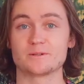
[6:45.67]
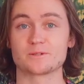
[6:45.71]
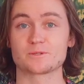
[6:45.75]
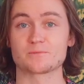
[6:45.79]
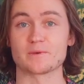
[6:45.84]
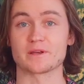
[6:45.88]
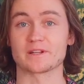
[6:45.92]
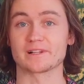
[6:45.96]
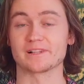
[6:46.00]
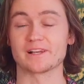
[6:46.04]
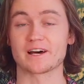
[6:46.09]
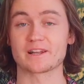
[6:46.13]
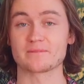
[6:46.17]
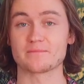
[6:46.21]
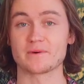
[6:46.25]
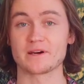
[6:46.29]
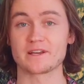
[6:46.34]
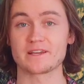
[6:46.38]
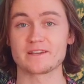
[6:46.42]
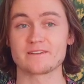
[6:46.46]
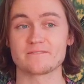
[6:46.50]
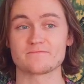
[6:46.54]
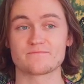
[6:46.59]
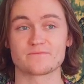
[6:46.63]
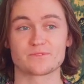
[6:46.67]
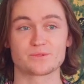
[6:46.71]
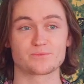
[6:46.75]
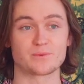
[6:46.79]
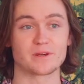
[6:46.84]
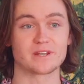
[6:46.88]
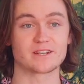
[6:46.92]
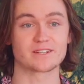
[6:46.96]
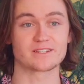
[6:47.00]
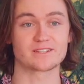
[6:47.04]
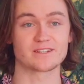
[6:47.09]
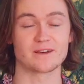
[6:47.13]
spent a lot of money,
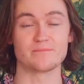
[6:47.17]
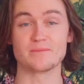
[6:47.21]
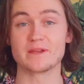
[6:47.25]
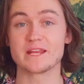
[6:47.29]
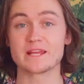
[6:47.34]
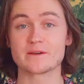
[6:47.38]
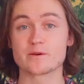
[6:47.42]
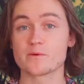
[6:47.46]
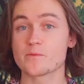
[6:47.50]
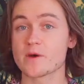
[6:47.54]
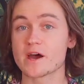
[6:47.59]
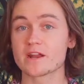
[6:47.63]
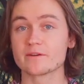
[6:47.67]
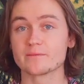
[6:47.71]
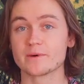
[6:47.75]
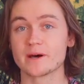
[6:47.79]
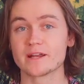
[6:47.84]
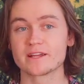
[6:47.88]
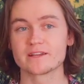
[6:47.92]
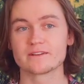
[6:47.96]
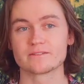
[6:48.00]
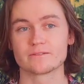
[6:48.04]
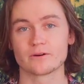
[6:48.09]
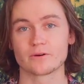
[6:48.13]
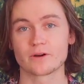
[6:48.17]
spent a medium amount of money,